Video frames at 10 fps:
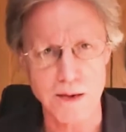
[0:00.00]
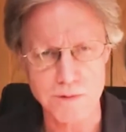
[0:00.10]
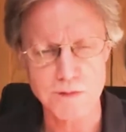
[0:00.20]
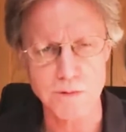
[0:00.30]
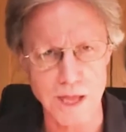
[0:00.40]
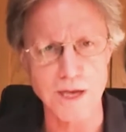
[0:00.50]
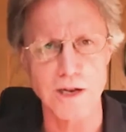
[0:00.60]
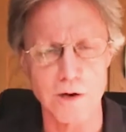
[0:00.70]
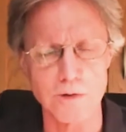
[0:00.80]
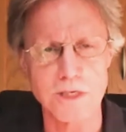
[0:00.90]
in a
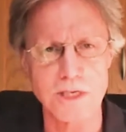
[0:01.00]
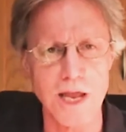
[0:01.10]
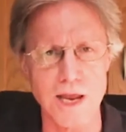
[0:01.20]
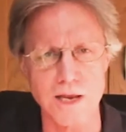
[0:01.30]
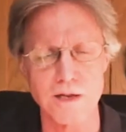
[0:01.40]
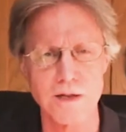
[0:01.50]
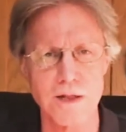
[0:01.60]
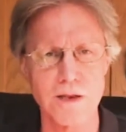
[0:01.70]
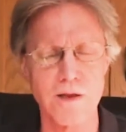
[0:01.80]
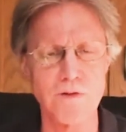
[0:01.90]
let go state.
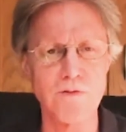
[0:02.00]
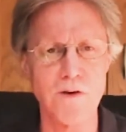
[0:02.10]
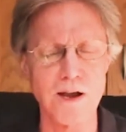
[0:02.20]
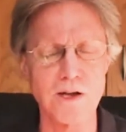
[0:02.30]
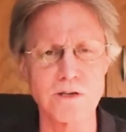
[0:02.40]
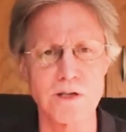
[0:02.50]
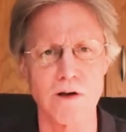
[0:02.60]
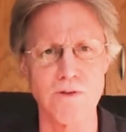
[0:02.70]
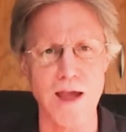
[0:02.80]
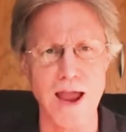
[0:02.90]
Now, if you find
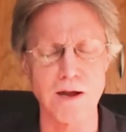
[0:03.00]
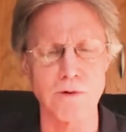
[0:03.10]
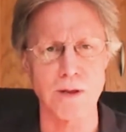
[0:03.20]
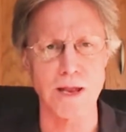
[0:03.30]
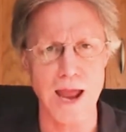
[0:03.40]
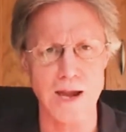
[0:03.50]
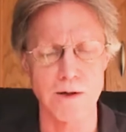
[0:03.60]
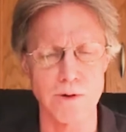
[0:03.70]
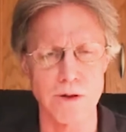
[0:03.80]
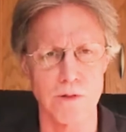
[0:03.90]
yourself angry,
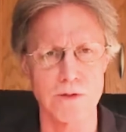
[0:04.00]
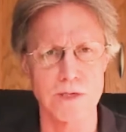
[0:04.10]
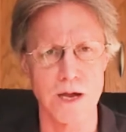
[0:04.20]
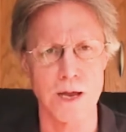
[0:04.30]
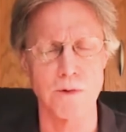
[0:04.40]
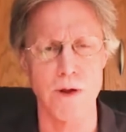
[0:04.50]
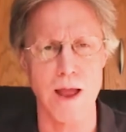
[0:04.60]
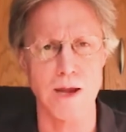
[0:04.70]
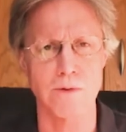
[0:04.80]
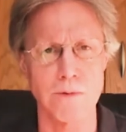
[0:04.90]
angry all the time, you're
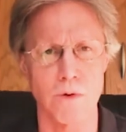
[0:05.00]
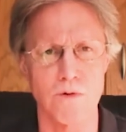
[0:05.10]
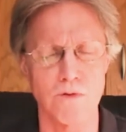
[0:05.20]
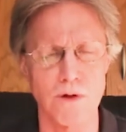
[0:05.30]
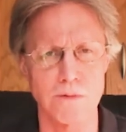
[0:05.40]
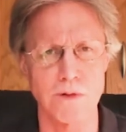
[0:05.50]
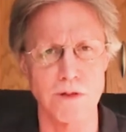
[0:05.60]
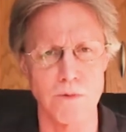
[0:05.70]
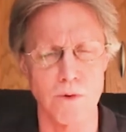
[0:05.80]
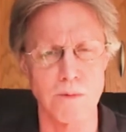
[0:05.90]
angry more
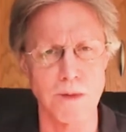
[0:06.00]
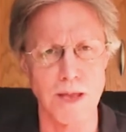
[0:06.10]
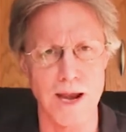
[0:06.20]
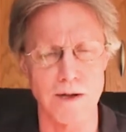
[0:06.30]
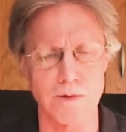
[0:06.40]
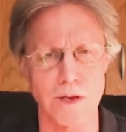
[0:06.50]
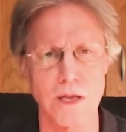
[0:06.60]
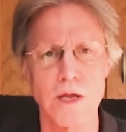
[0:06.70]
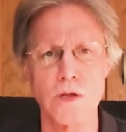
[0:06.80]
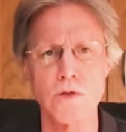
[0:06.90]
frequently than you want to be
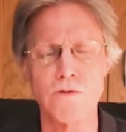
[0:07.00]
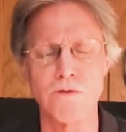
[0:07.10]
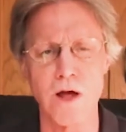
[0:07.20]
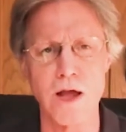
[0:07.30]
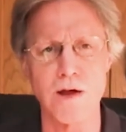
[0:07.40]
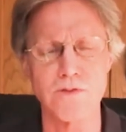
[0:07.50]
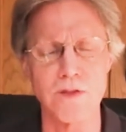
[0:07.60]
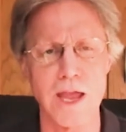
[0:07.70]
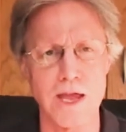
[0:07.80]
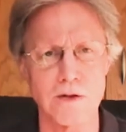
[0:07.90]
angry, you fly off
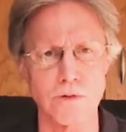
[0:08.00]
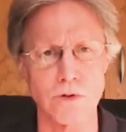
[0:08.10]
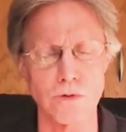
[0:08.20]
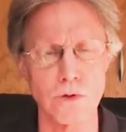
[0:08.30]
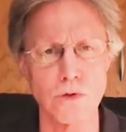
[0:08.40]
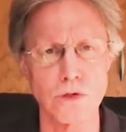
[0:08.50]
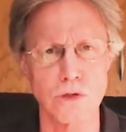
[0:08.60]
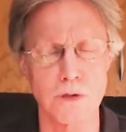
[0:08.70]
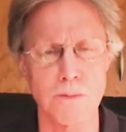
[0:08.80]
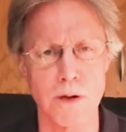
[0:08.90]
the handle, you lose
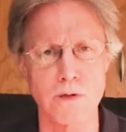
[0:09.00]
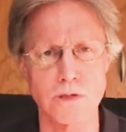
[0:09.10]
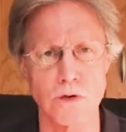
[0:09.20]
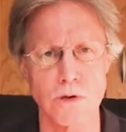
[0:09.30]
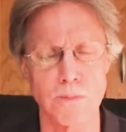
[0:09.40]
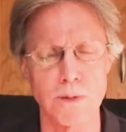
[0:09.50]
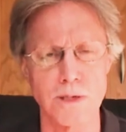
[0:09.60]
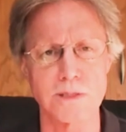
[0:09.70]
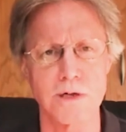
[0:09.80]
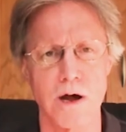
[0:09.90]
your composure, you're
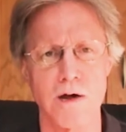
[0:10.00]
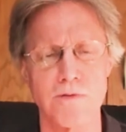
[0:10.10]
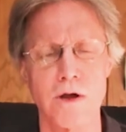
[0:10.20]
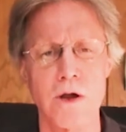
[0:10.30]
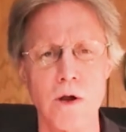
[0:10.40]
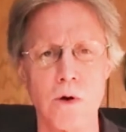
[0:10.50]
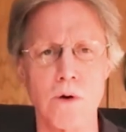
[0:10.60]
pissed off,